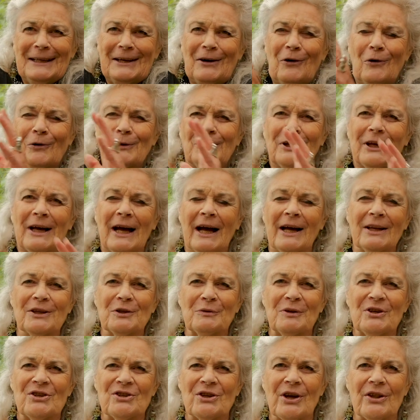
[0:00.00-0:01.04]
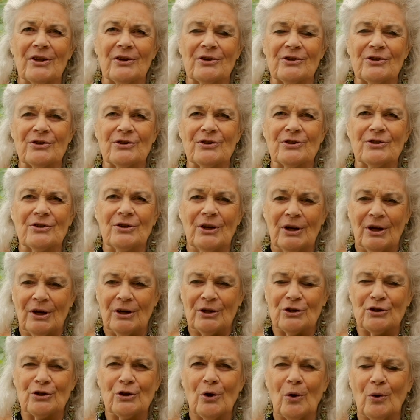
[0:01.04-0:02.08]
holding on to each other's
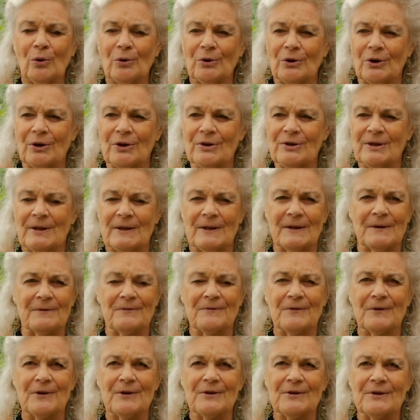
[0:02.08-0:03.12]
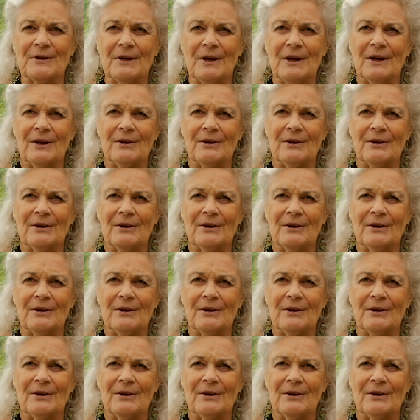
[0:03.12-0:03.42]
shoulders, of the first